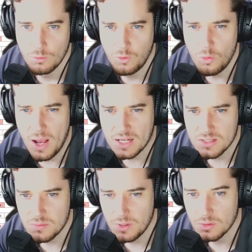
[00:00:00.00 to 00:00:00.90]

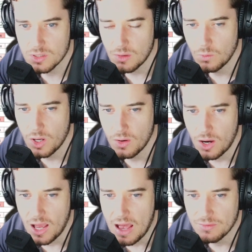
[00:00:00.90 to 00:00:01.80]
Fullbacks has been somewhere
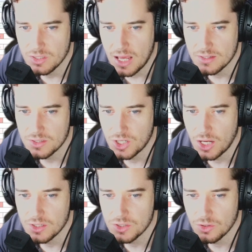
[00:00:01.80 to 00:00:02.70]
I haven't had to
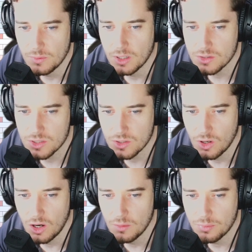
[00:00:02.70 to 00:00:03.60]
change too much, so
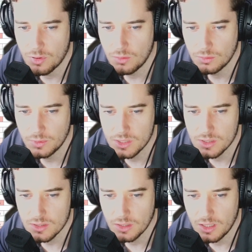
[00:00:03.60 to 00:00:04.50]
I'll probably
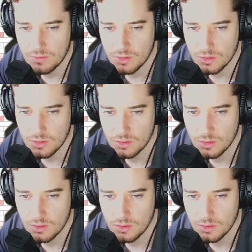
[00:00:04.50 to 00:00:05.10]
just leave it.